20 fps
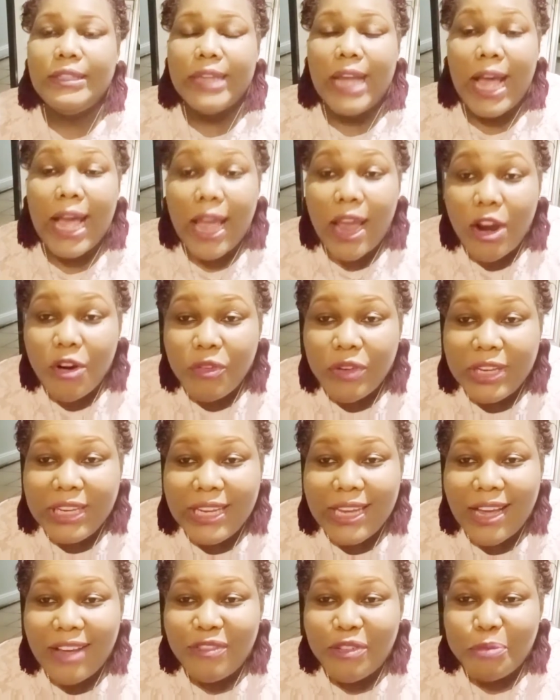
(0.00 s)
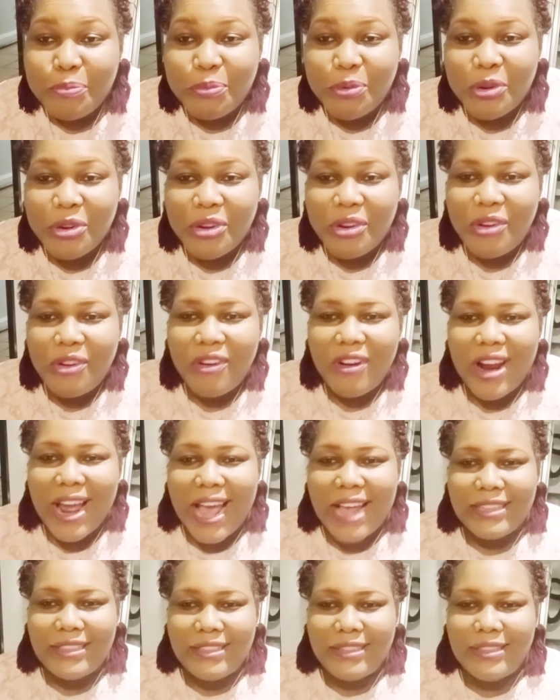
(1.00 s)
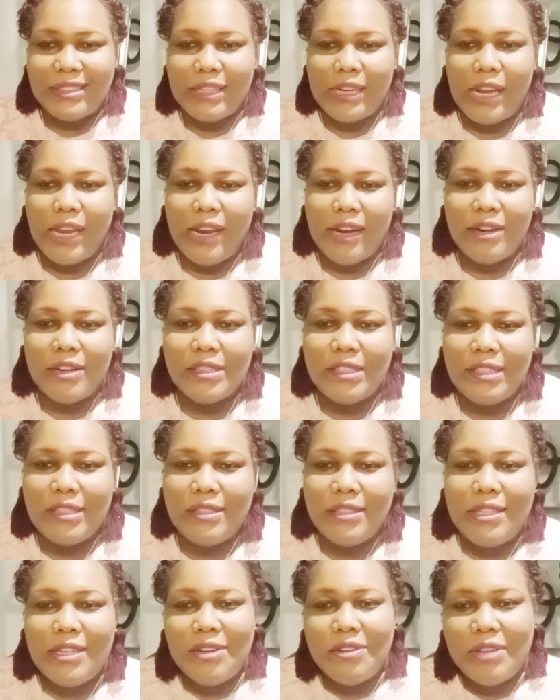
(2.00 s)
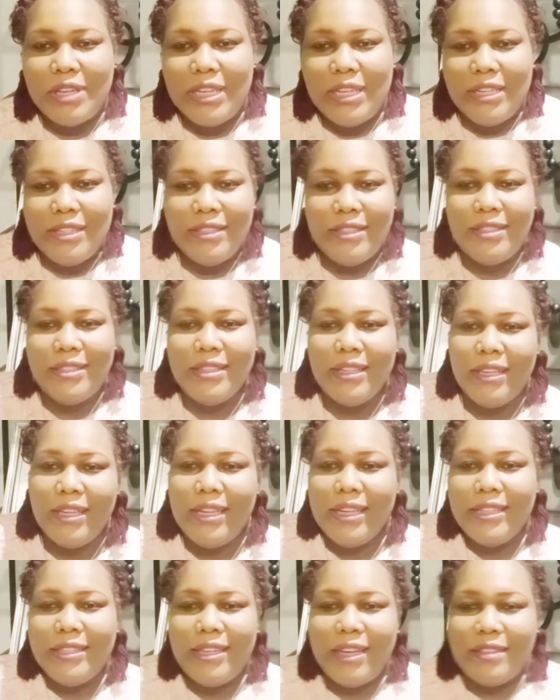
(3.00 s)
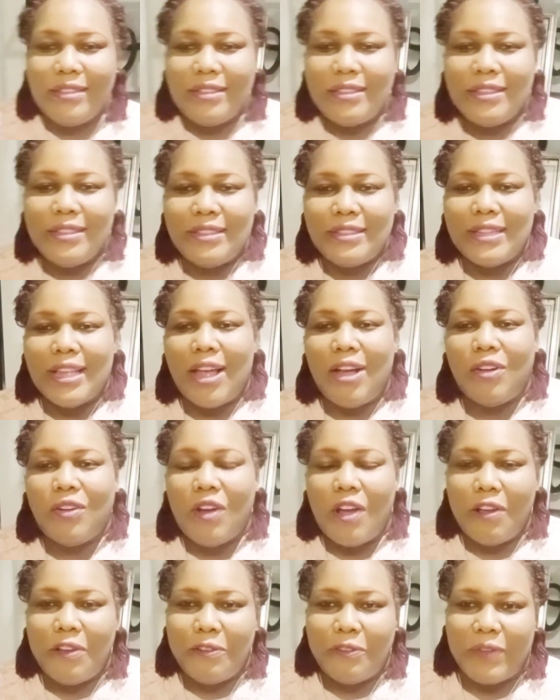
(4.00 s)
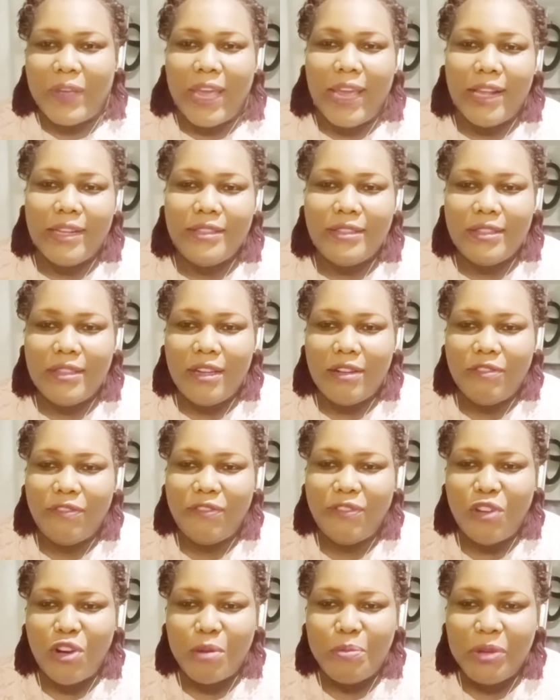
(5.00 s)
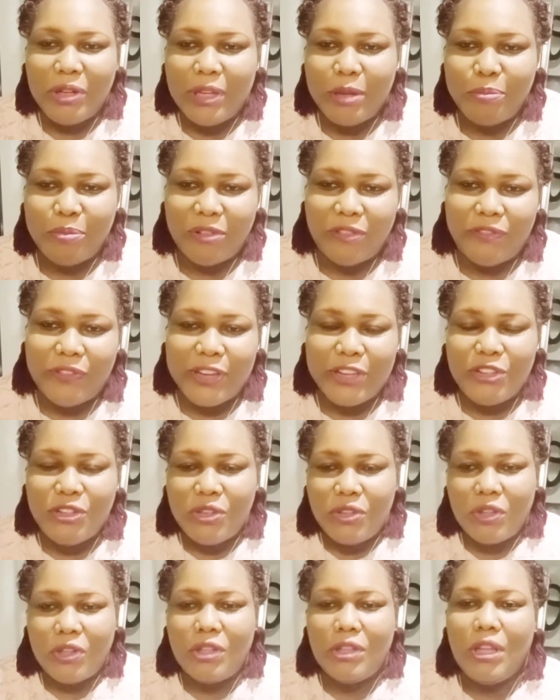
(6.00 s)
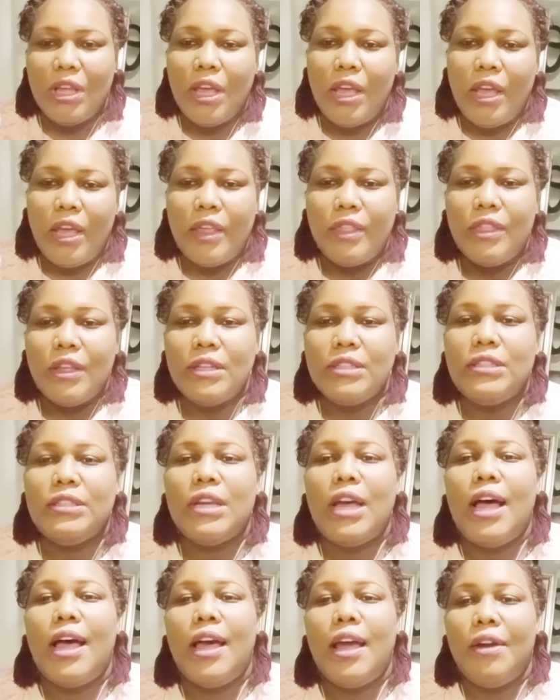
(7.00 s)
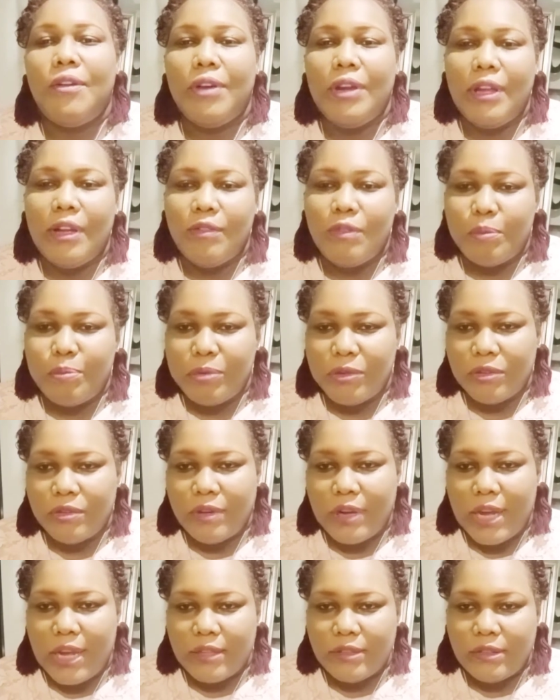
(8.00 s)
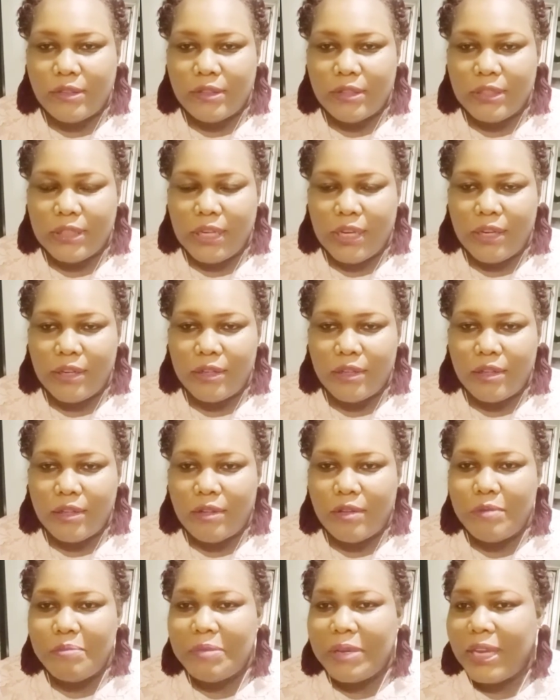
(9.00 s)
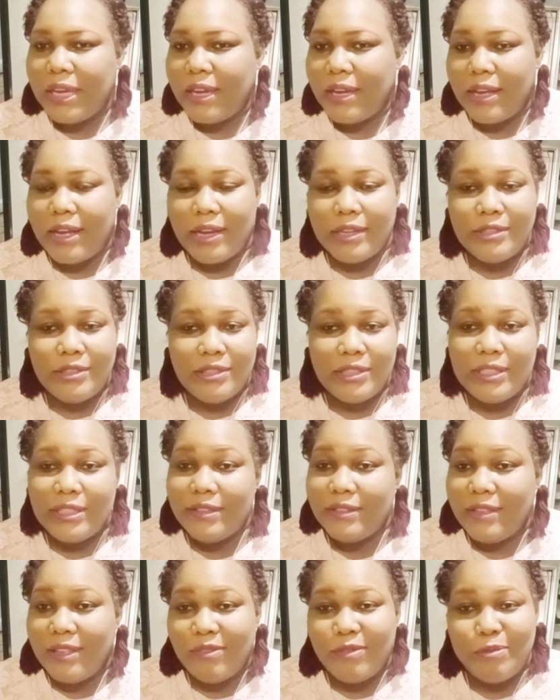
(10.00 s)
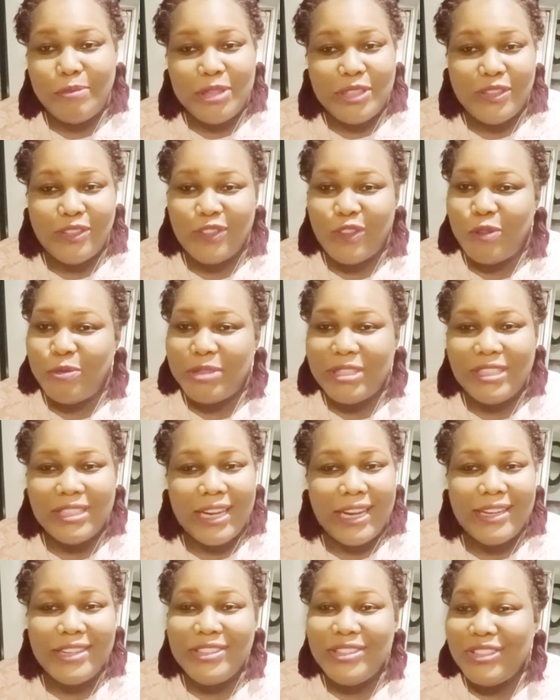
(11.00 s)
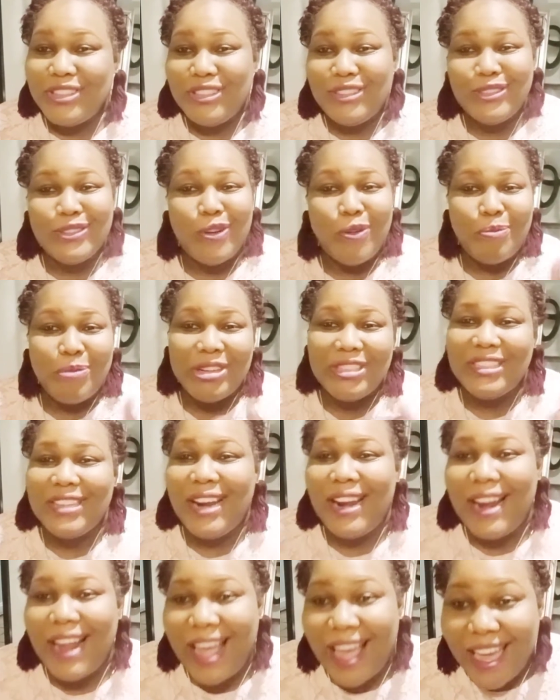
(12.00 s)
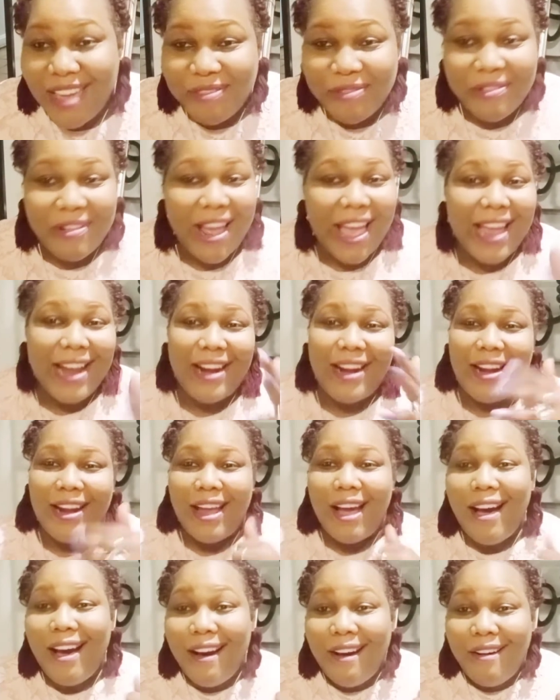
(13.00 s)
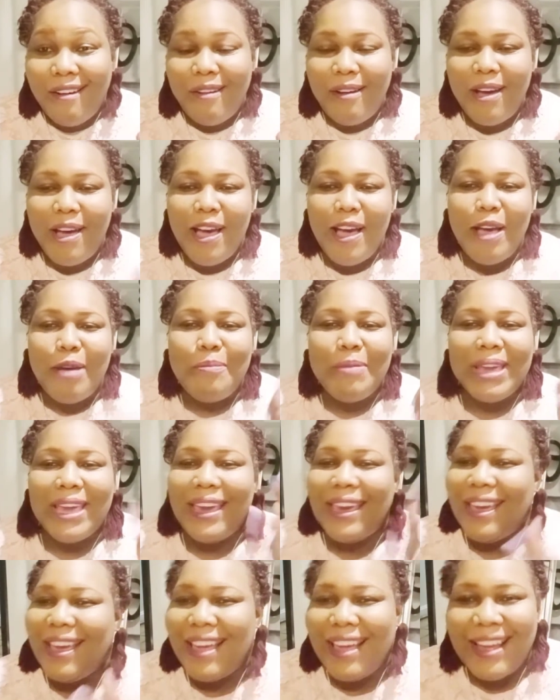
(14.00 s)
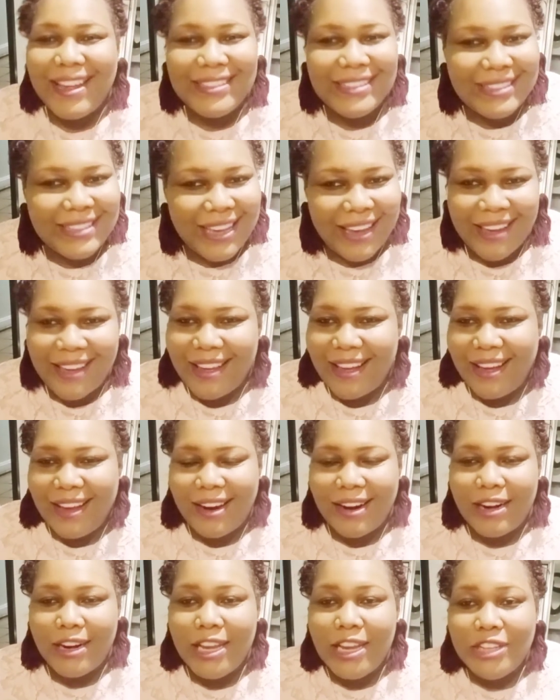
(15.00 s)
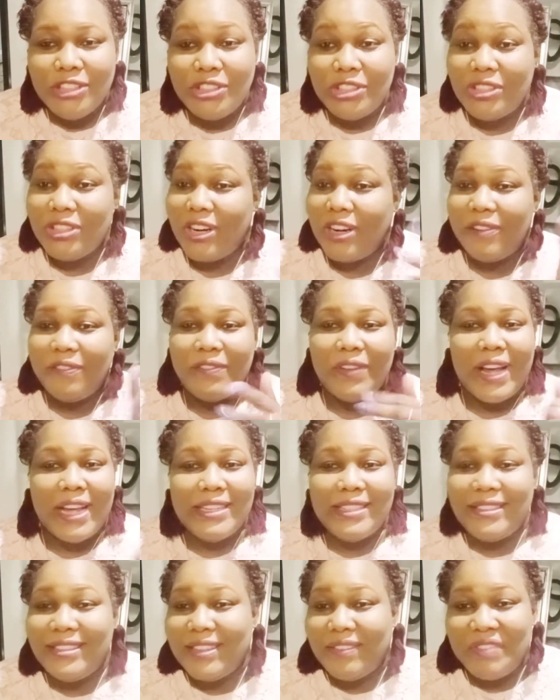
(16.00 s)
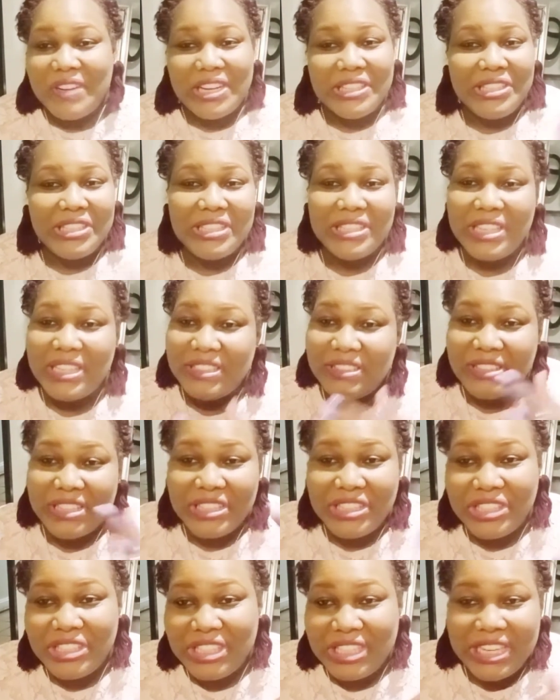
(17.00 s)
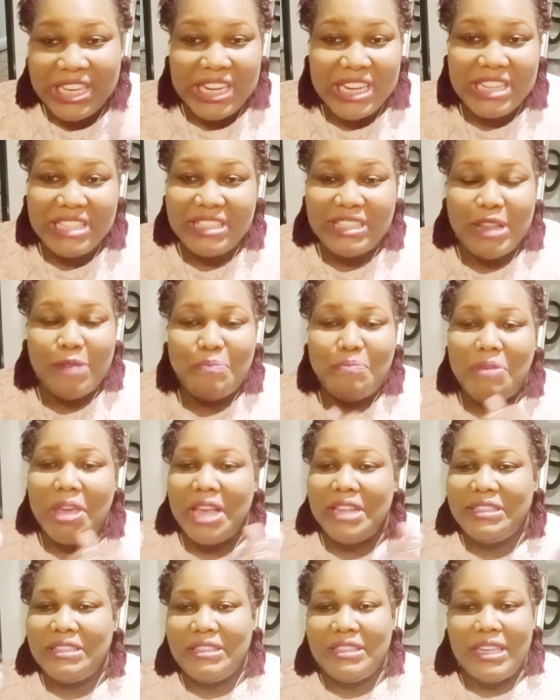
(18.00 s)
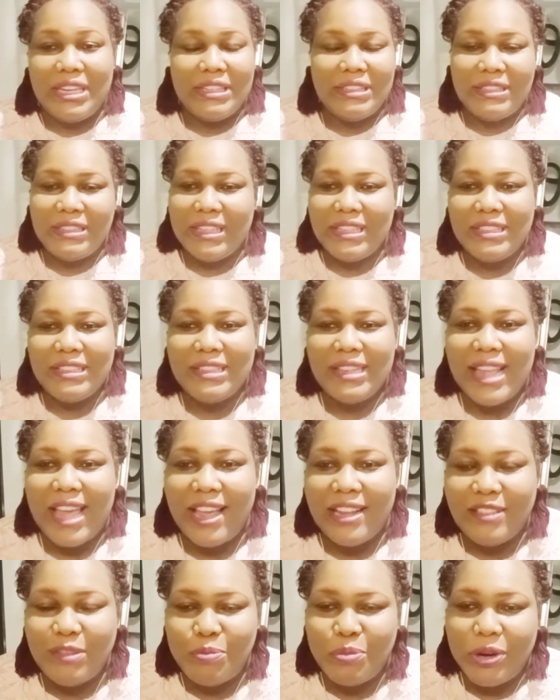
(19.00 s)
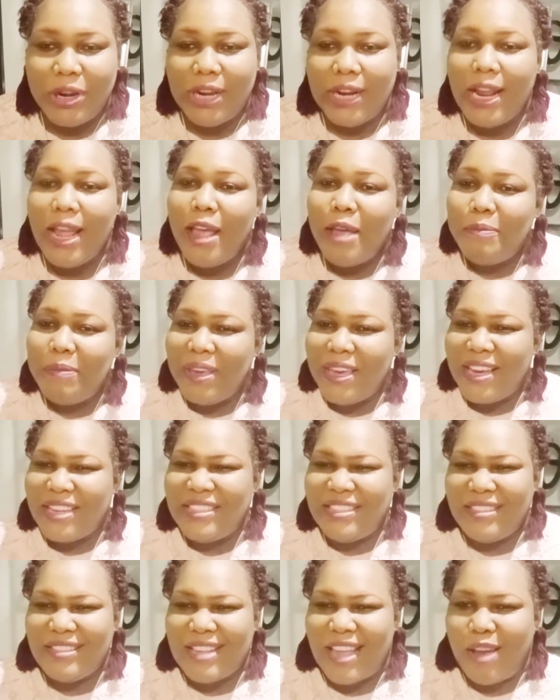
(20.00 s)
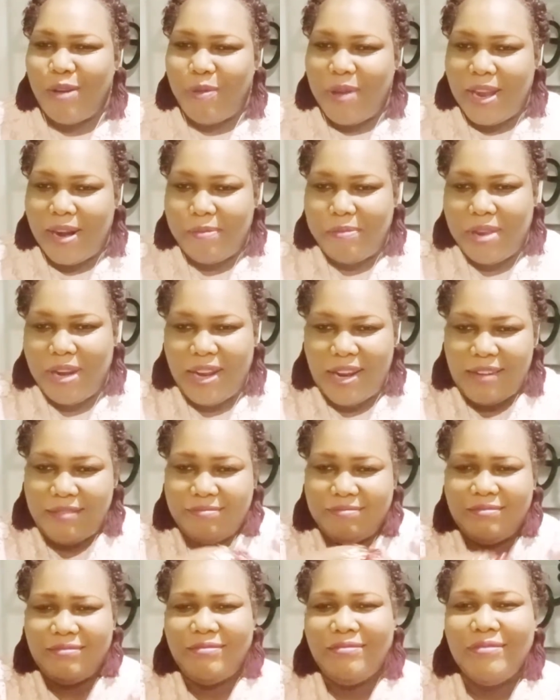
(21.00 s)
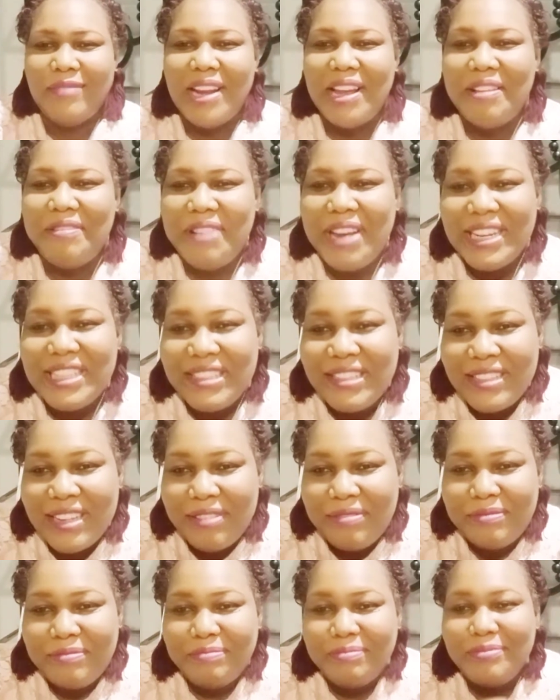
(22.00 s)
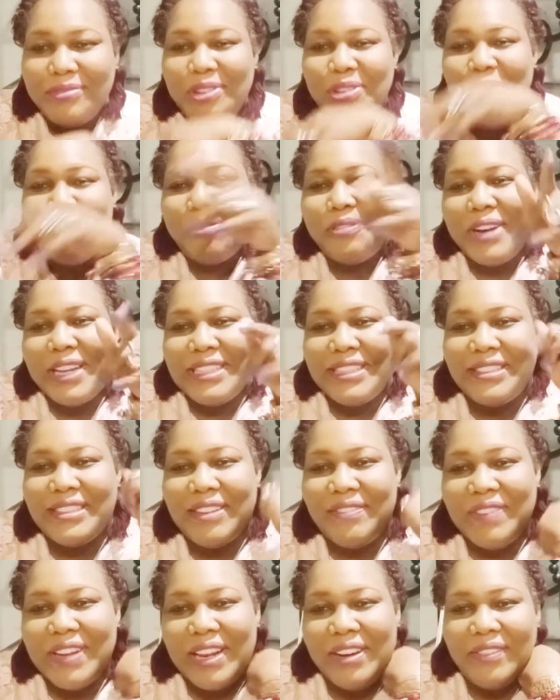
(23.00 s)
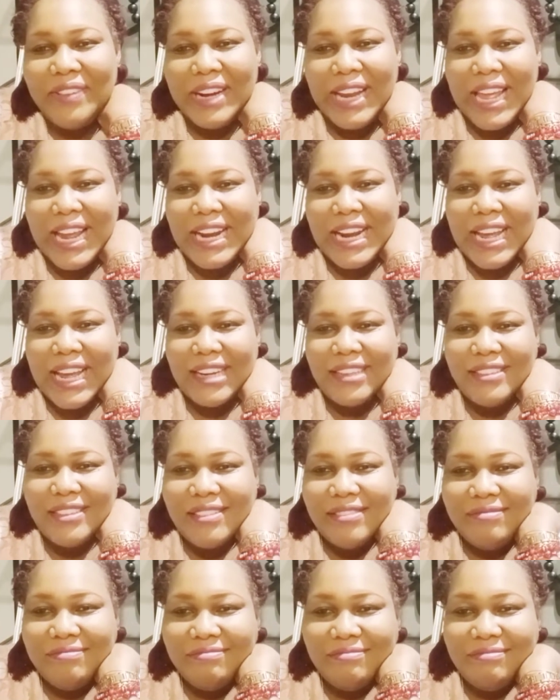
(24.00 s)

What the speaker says: Diary of a Procrastinator series. Doesn't it sound all fancy and formal and professional? The Diary of a Procrastinator. Oh my gosh, she is giving me so much energy, so much life right now. I can't take her. She turned 47 now. She thinks that she is the best thing since sliced bread. Because she's like, wait a minute. 47? Who 47 now look like that?